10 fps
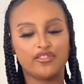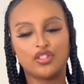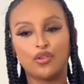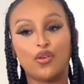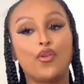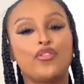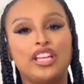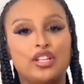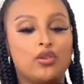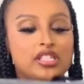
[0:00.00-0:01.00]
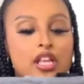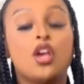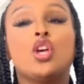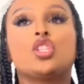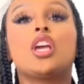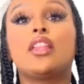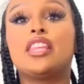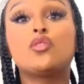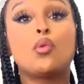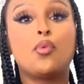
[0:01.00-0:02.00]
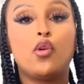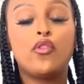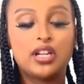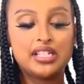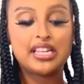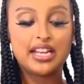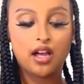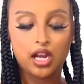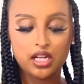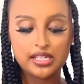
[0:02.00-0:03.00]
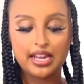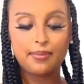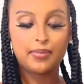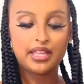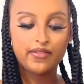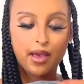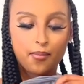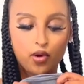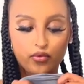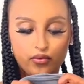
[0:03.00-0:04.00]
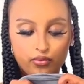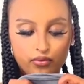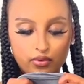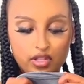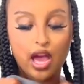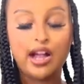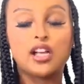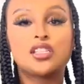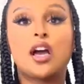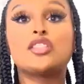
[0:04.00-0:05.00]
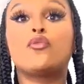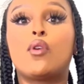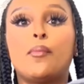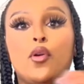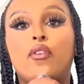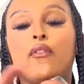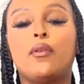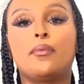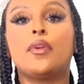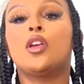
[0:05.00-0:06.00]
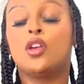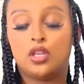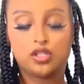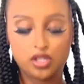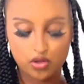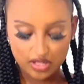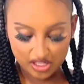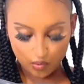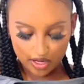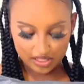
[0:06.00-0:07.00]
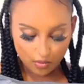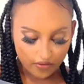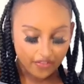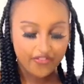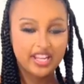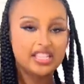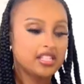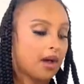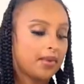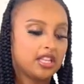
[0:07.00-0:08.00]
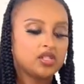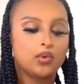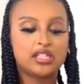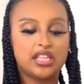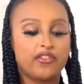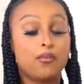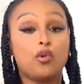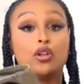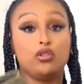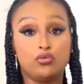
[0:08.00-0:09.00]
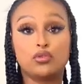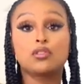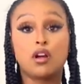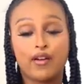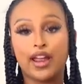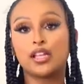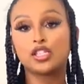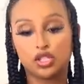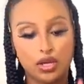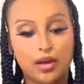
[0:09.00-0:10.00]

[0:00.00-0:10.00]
So hopefully it does. So yeah, these were both under ten dollars, and I believe I both yeah, I got size four in both of them. So this one is more of a fitted top, and this one is giving more loose. Alright, so yeah.